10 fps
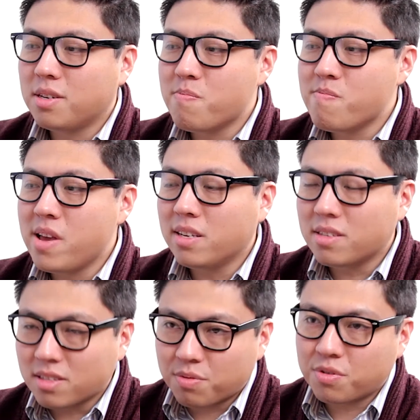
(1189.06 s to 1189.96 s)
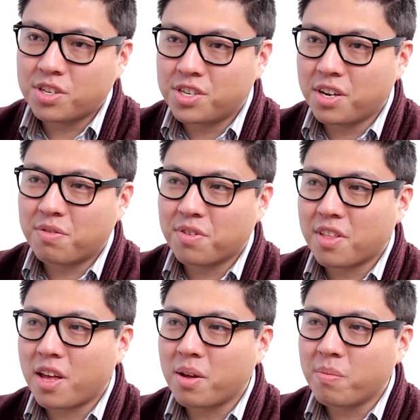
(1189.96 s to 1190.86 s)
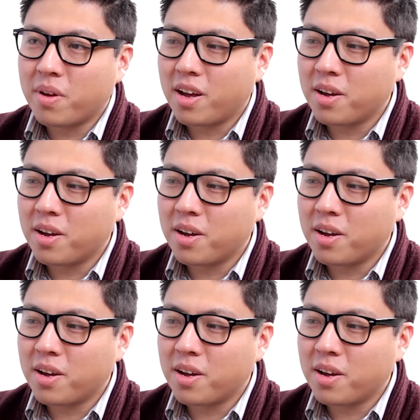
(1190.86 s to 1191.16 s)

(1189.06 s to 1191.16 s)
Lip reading: an amazing differentiator for them.